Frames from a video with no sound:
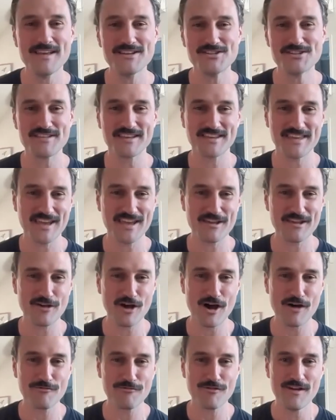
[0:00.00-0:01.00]
just to kick us
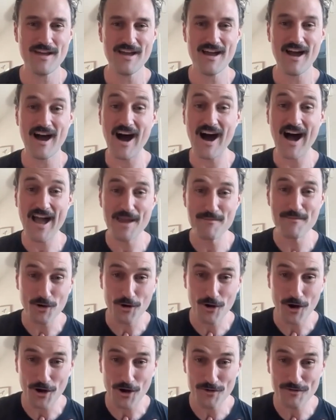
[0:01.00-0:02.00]
off, I am
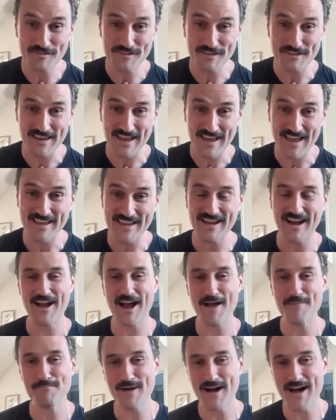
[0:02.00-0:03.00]
your host today.
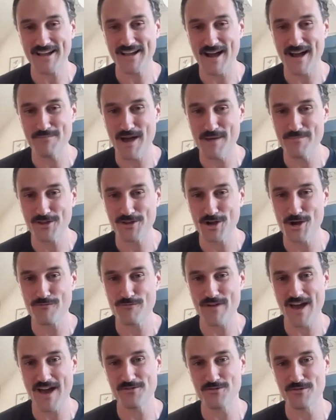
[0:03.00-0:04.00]
I'm Mark. I'm the
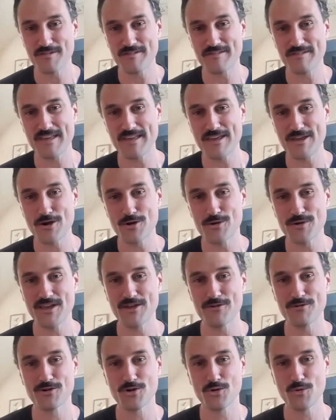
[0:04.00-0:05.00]
co-founder and CEO
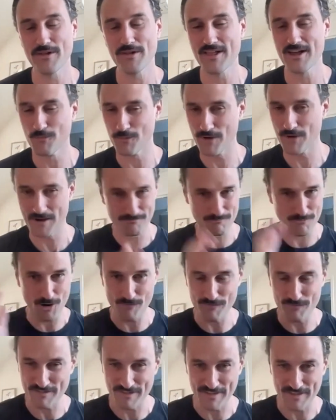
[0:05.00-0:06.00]
here at Qwilr. We're
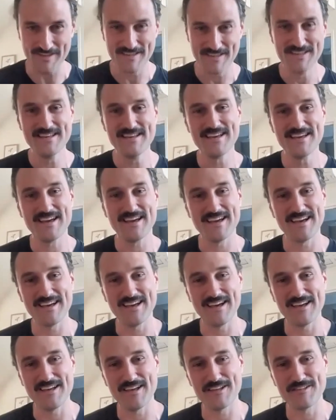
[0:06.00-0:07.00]
obviously
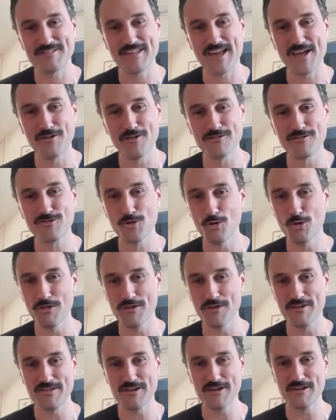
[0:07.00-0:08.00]
a sales tool
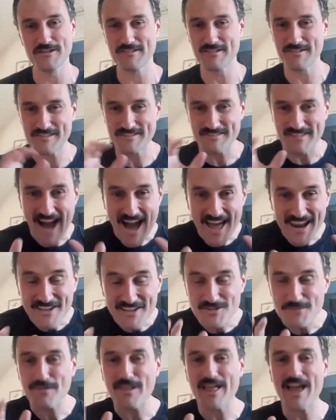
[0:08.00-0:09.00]
that is starting
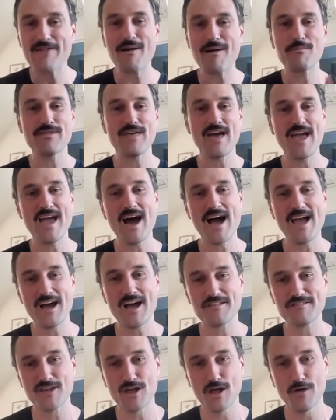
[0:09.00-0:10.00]
to play around with AI
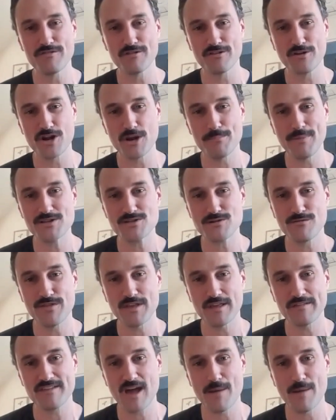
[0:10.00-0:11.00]
ourselves, and got a bunch of
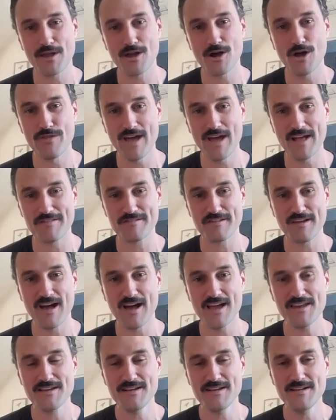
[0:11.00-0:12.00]
things coming on that
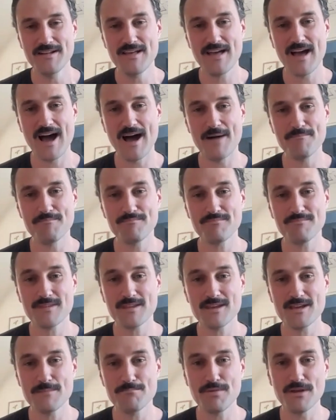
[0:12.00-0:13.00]
side.
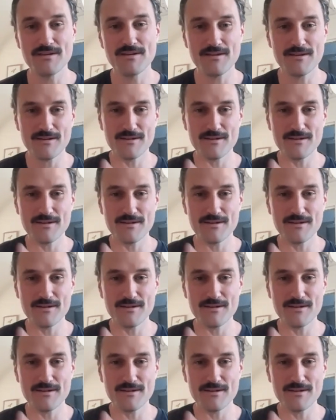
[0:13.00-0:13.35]
But